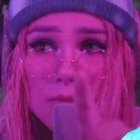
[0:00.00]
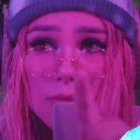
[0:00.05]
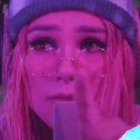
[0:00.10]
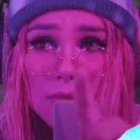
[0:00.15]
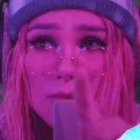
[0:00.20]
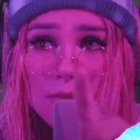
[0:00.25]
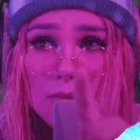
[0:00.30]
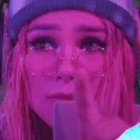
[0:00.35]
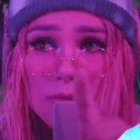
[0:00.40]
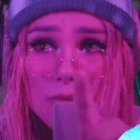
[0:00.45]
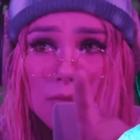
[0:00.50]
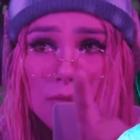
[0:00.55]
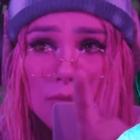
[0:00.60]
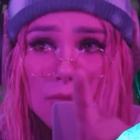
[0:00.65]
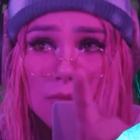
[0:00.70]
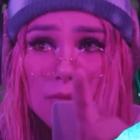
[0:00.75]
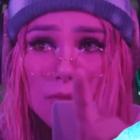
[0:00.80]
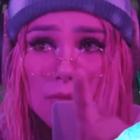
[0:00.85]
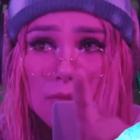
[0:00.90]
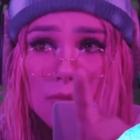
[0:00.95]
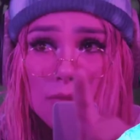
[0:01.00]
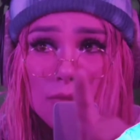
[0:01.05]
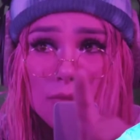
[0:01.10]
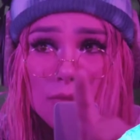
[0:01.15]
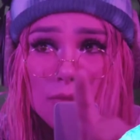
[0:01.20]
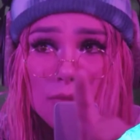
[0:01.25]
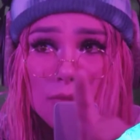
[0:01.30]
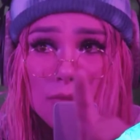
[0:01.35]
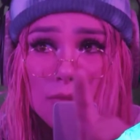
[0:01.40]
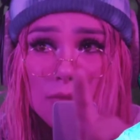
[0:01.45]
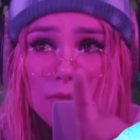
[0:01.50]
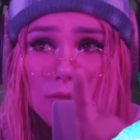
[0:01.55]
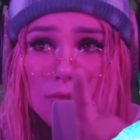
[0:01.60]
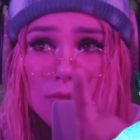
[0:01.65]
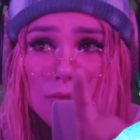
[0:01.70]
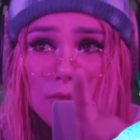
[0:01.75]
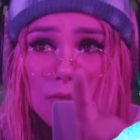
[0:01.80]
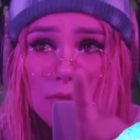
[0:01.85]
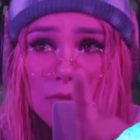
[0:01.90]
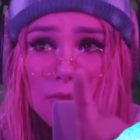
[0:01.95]

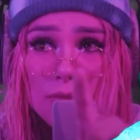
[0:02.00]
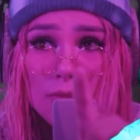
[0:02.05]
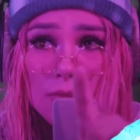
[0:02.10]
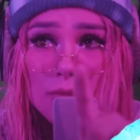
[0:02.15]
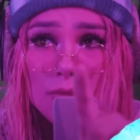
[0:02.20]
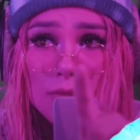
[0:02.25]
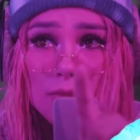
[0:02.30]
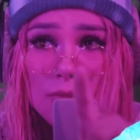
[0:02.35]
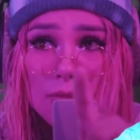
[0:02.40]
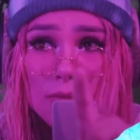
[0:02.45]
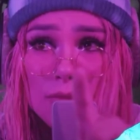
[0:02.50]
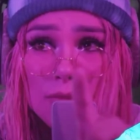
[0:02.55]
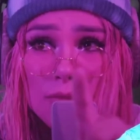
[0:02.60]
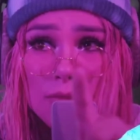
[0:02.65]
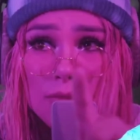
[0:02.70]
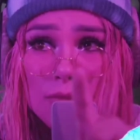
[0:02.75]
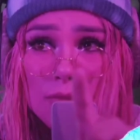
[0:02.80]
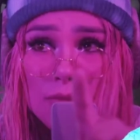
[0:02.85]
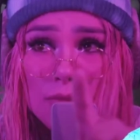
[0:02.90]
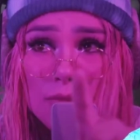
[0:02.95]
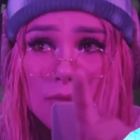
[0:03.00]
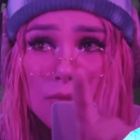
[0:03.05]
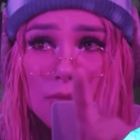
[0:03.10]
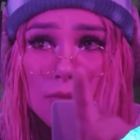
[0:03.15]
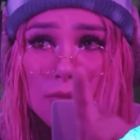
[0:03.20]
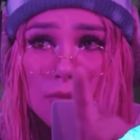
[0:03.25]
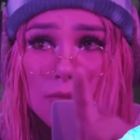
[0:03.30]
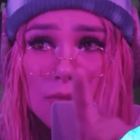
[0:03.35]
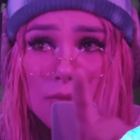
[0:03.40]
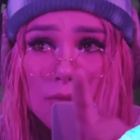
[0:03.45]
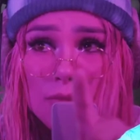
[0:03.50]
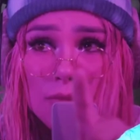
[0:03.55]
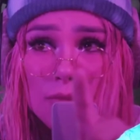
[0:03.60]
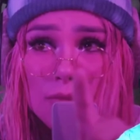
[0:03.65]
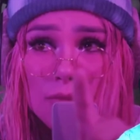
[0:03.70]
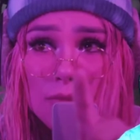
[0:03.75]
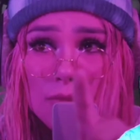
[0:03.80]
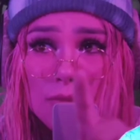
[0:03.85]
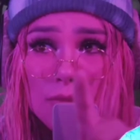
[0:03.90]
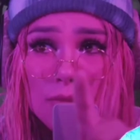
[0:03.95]

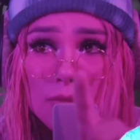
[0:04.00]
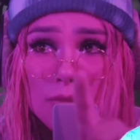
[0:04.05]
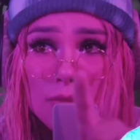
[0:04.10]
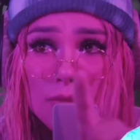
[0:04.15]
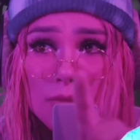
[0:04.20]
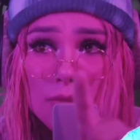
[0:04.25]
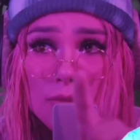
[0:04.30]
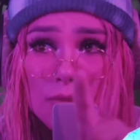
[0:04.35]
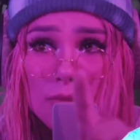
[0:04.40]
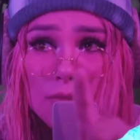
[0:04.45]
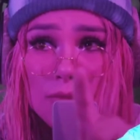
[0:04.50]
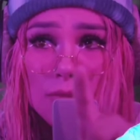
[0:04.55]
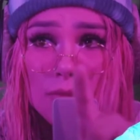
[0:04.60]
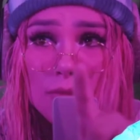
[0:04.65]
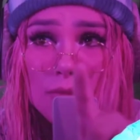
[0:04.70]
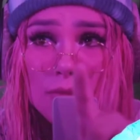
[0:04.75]
(silent)